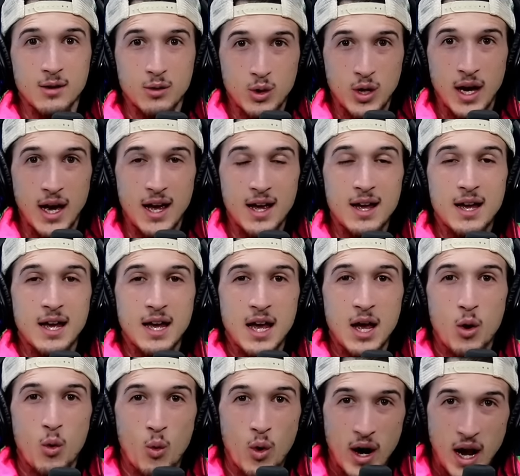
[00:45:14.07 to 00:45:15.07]
Okay.
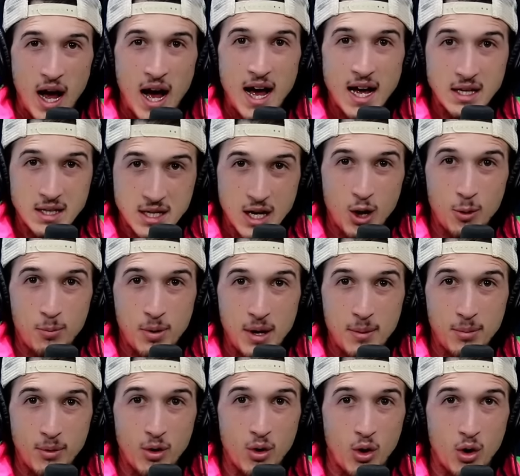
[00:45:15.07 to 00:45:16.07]
When I tell
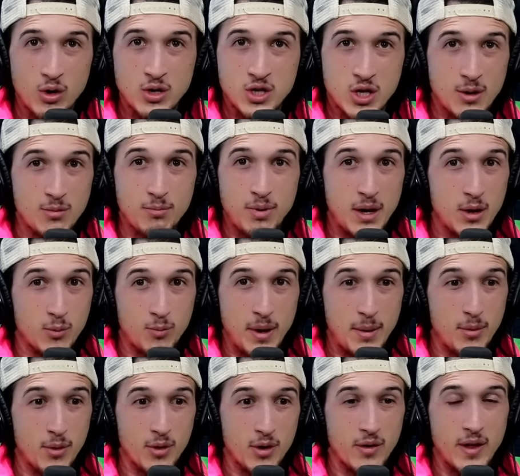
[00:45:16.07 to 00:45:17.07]
people, or some
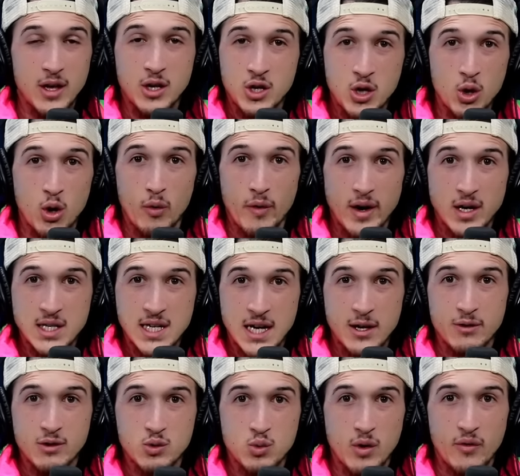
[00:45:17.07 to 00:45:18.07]
people are like, you don't like
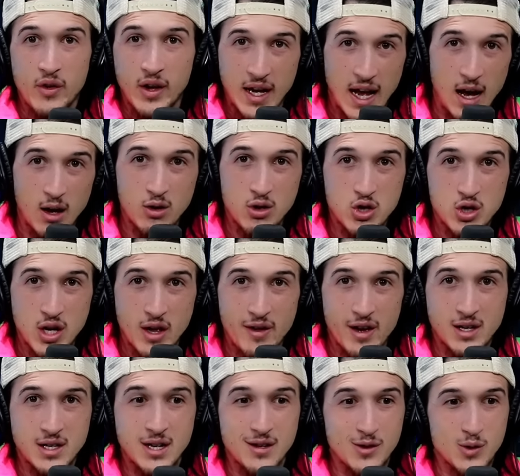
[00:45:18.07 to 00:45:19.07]
Taylor Swift, like, how could you not
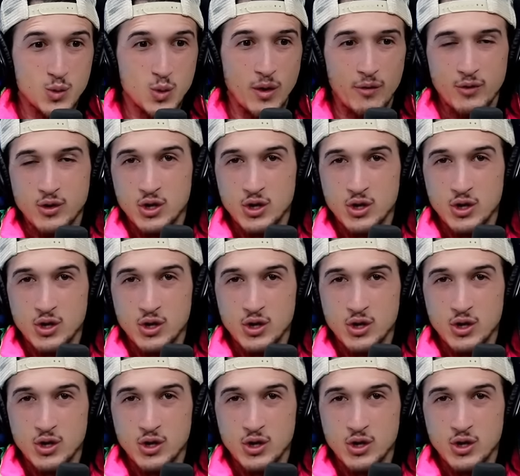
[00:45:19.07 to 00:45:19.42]
like Taylor Swift?